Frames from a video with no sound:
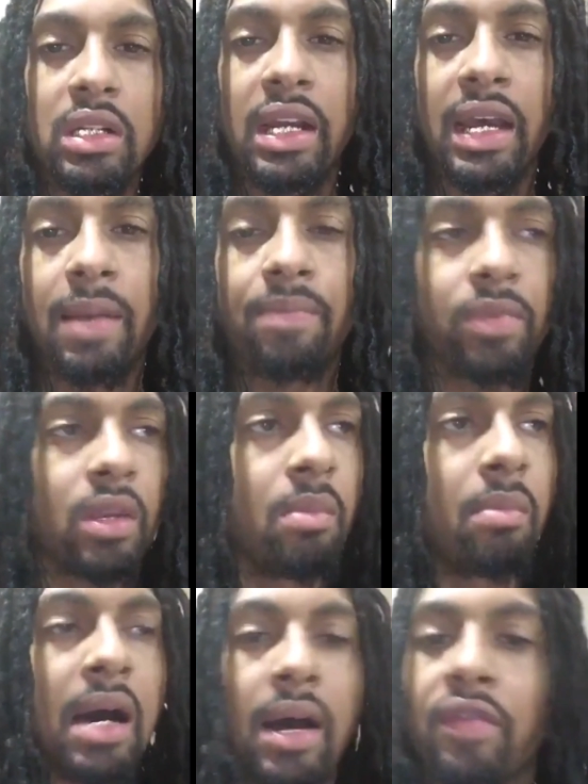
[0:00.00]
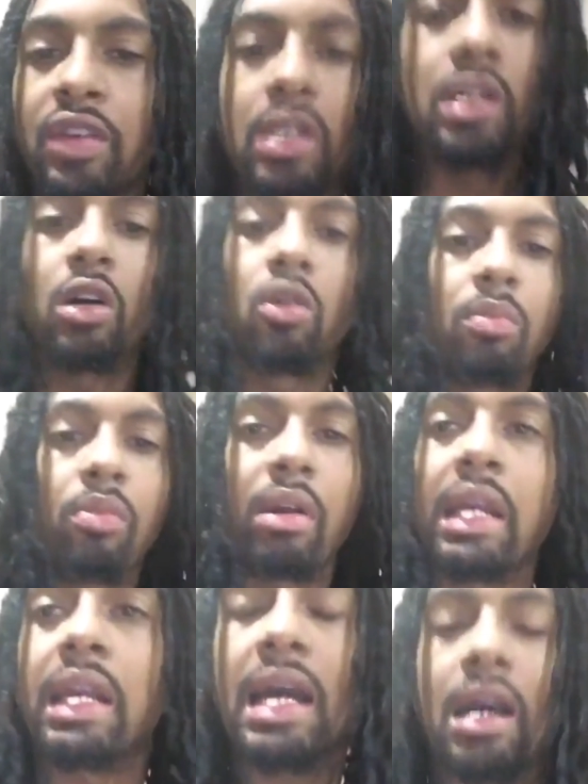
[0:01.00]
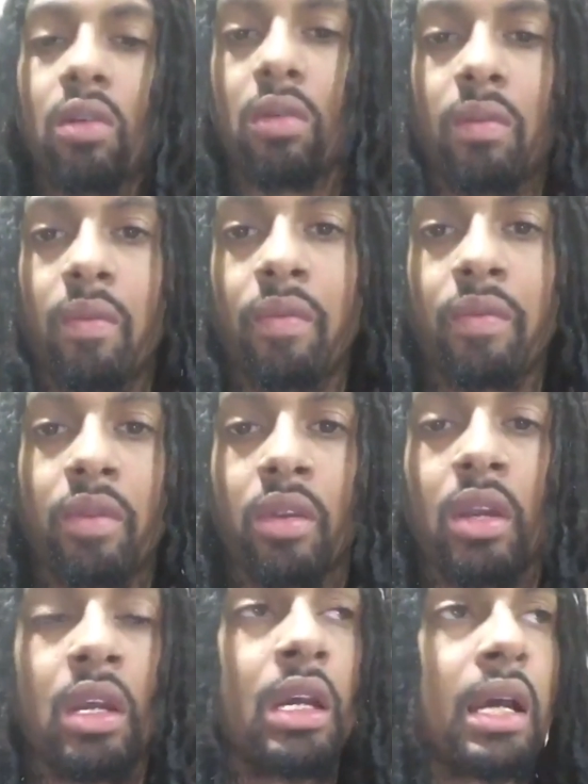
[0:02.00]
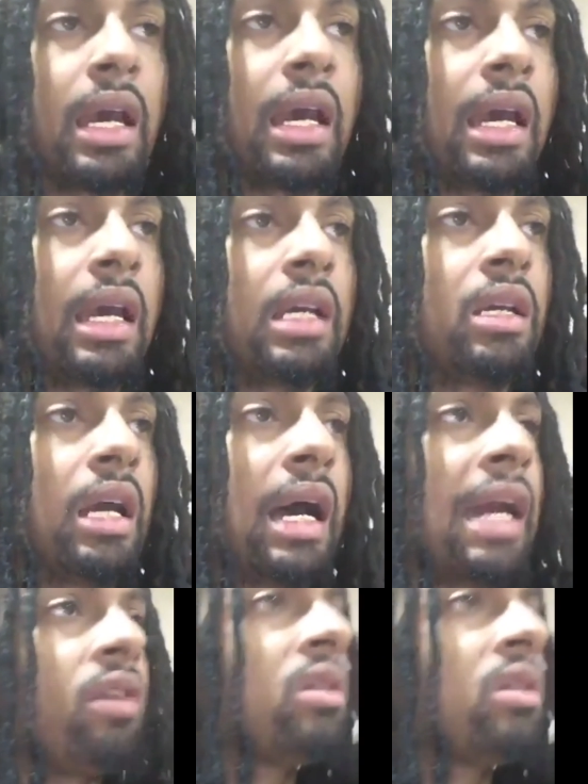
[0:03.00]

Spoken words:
that Mafia don't break out. And I don't